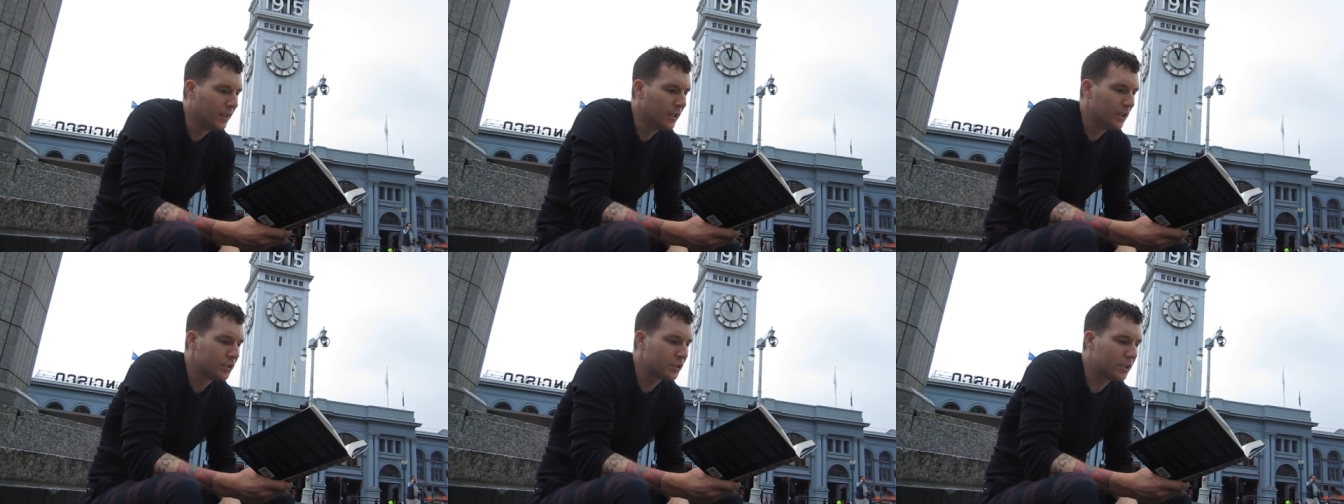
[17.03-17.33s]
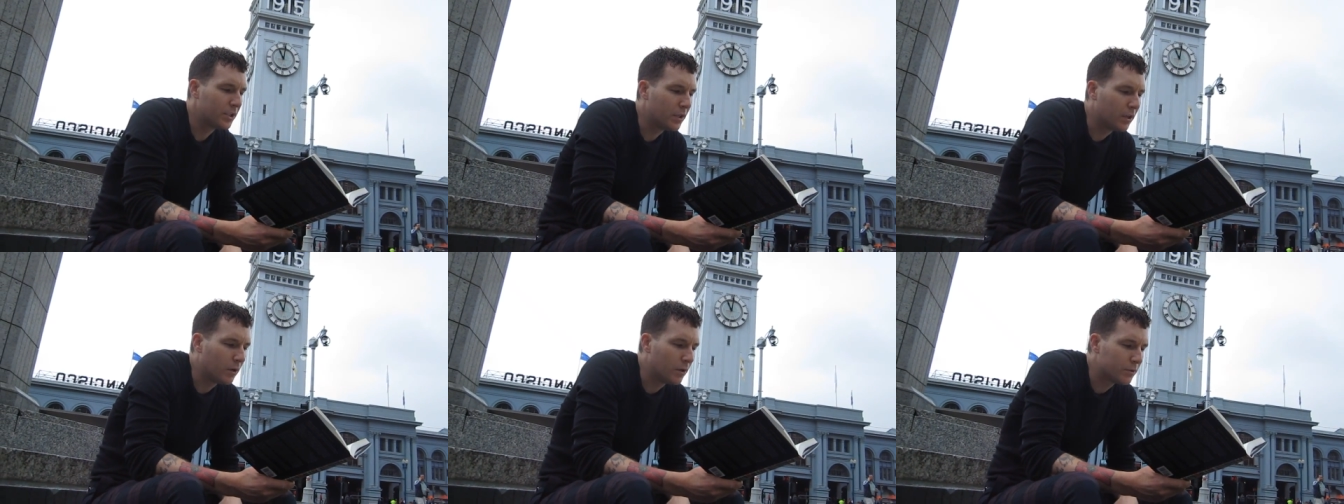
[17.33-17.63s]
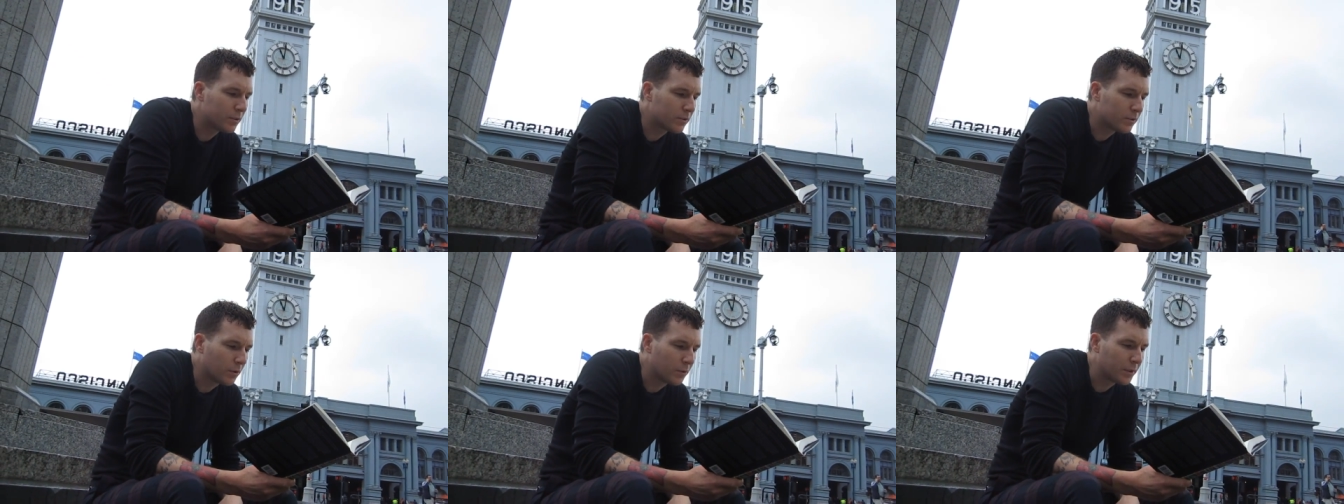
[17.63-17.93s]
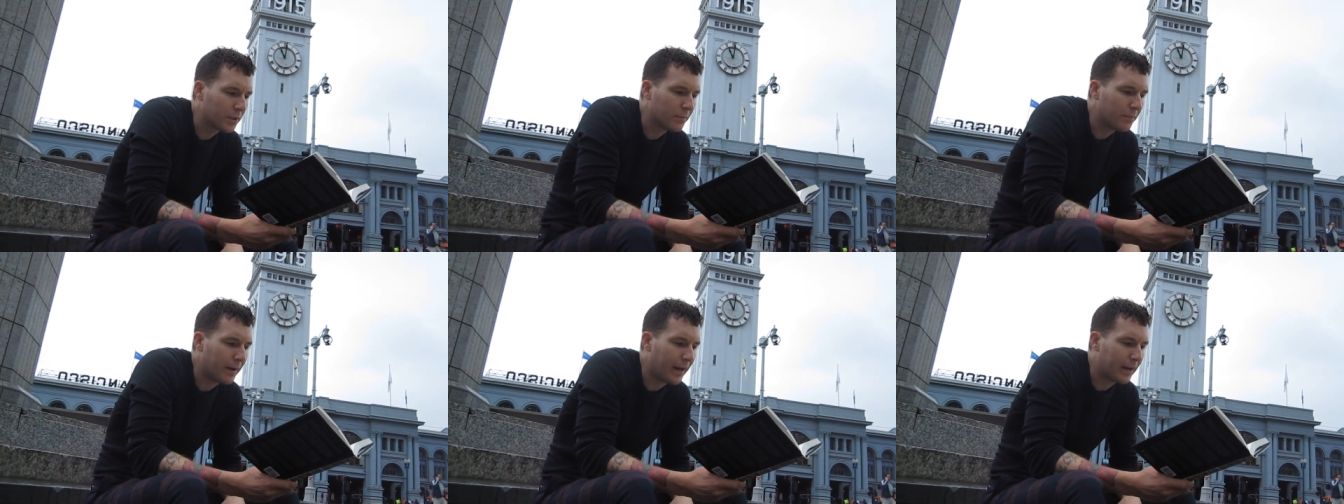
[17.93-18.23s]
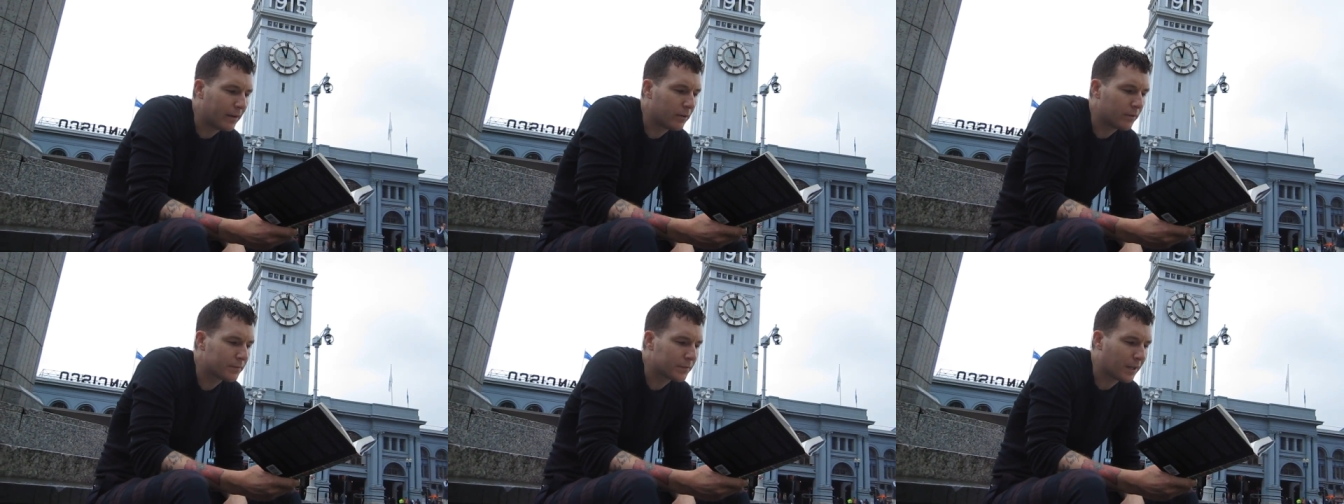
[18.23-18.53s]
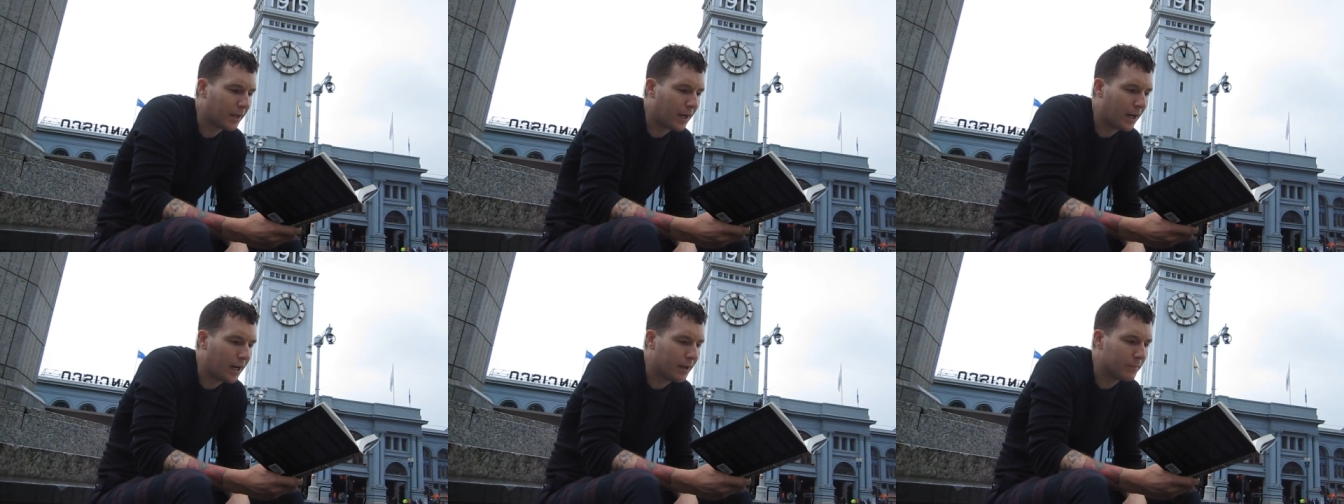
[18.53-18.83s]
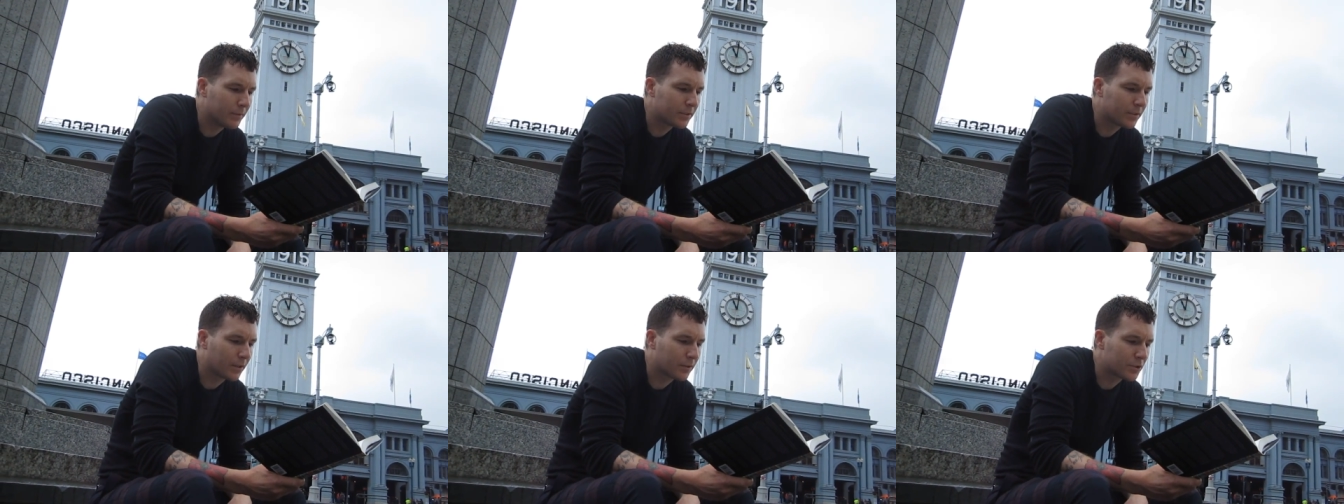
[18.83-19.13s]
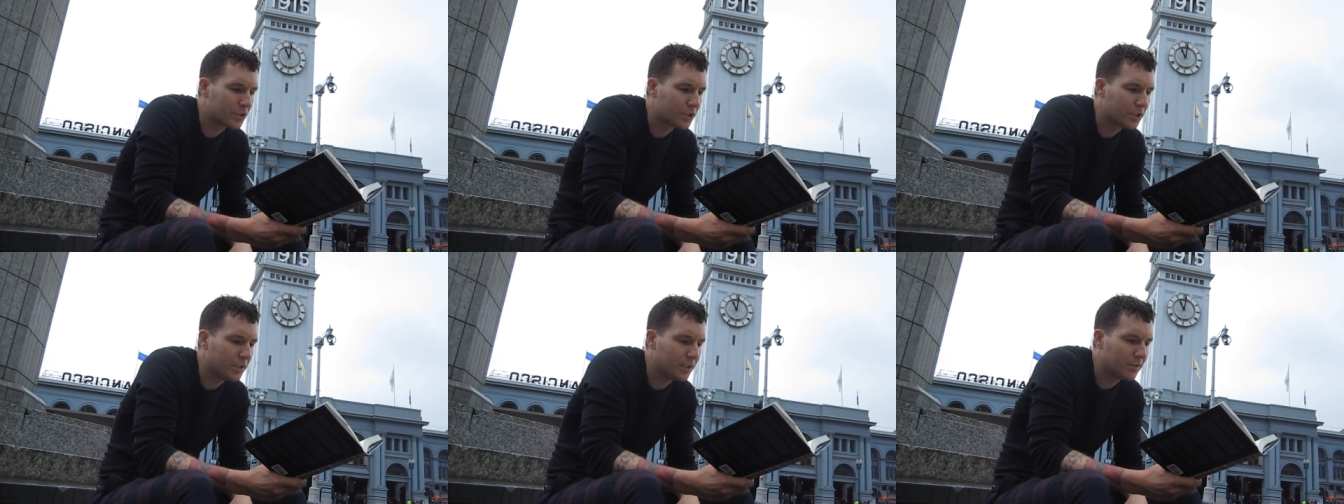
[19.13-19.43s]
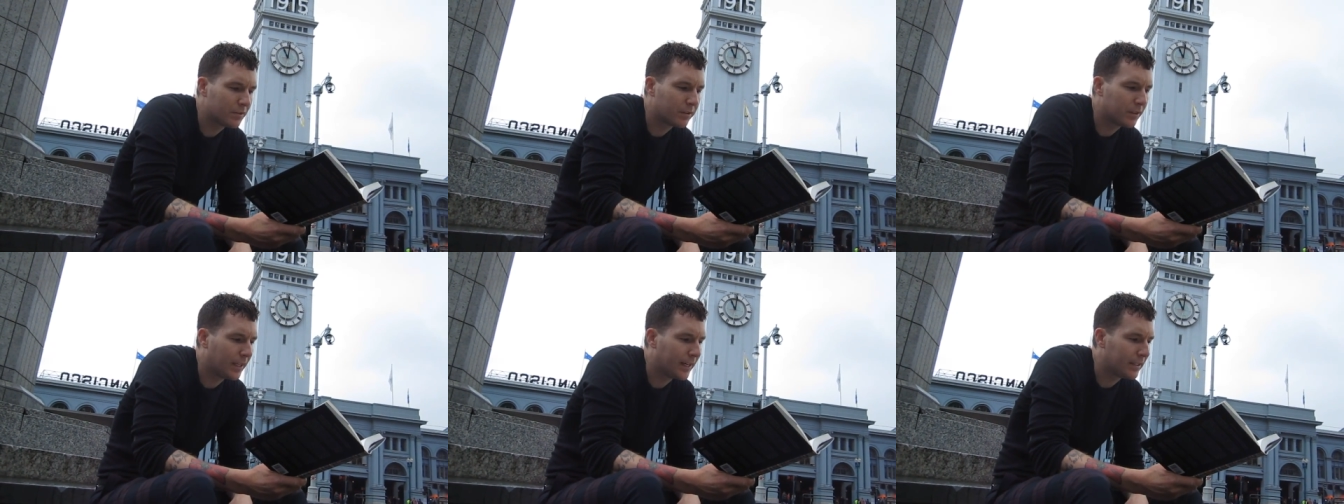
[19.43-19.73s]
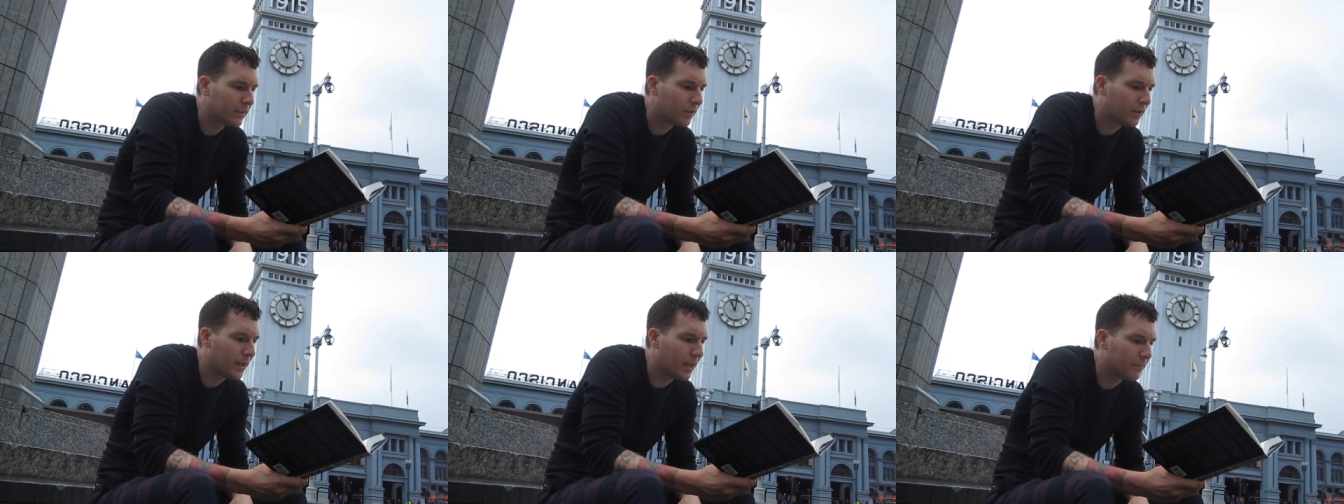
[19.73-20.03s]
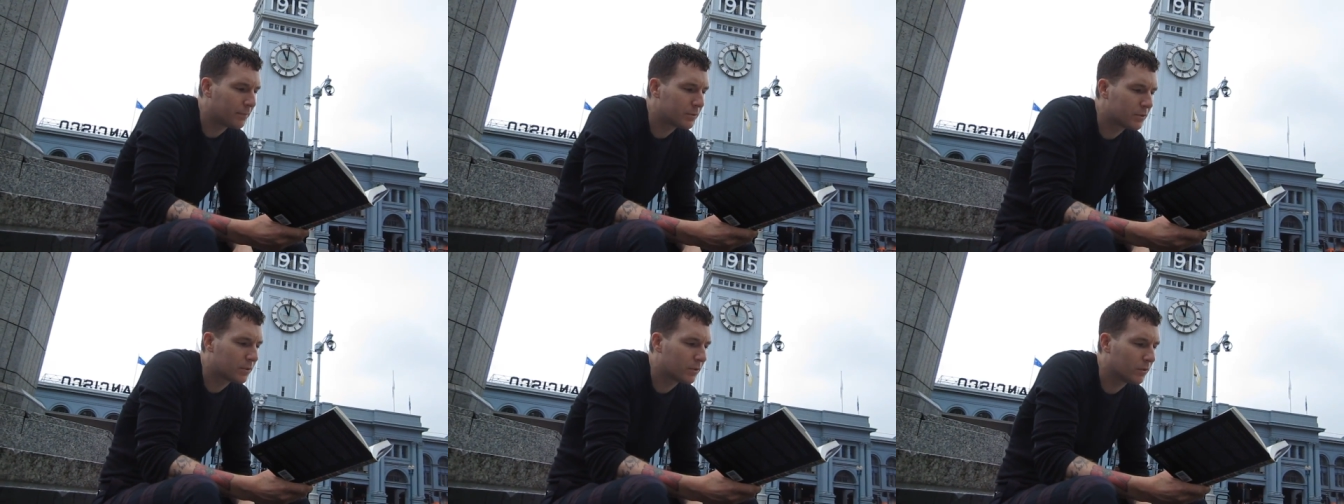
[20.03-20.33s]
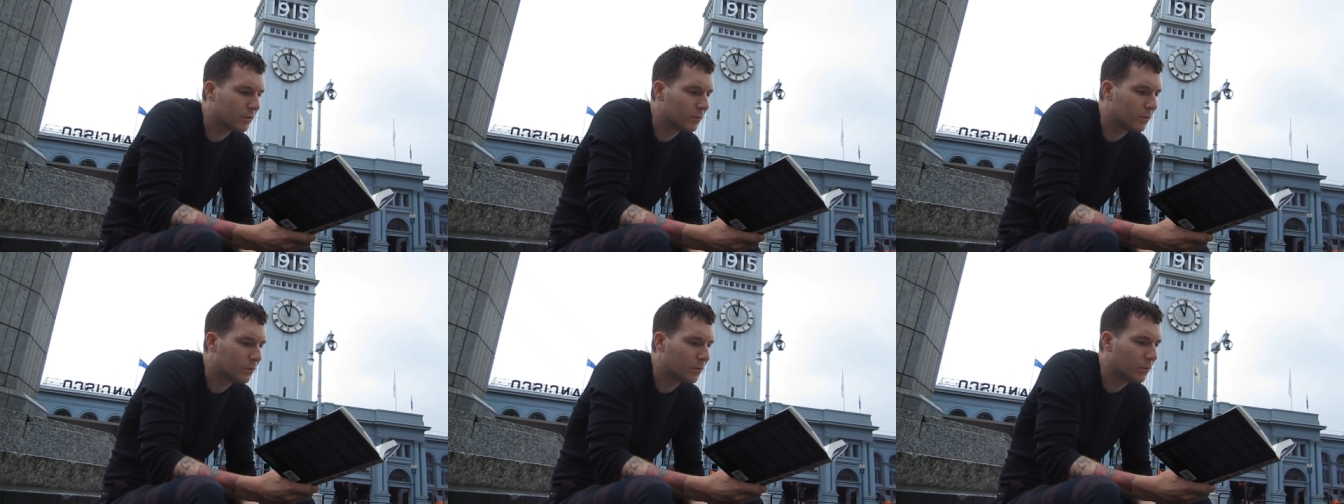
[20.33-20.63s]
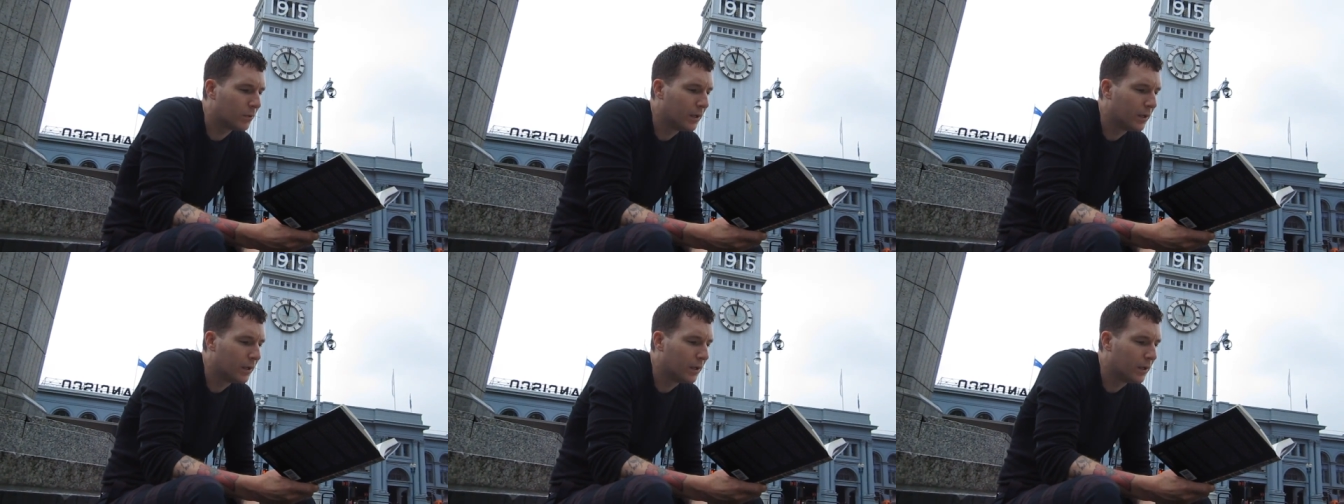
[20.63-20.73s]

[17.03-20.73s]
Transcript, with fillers: She knows it's only a matter of time until she's ladled up too,